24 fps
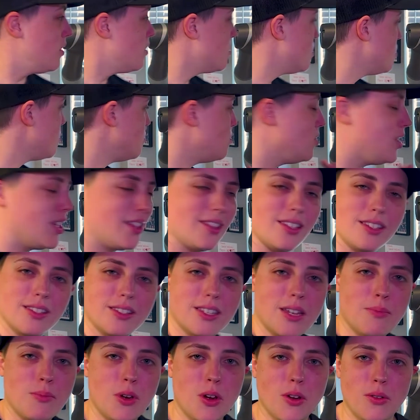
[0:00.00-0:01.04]
to get this
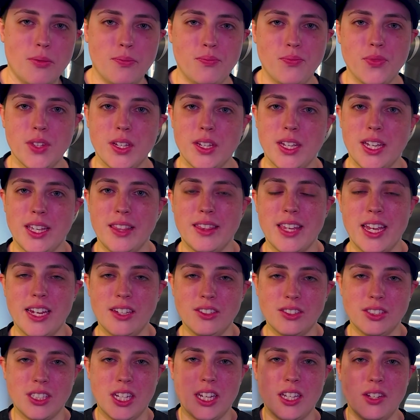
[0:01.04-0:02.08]
demo.
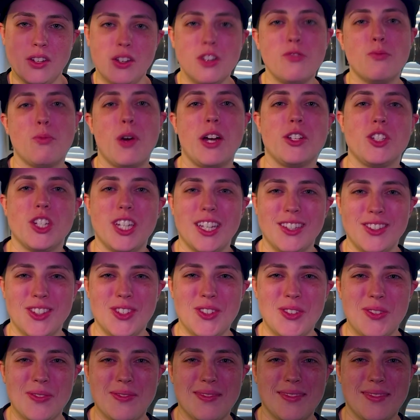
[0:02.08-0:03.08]
Thanks and watch again soon.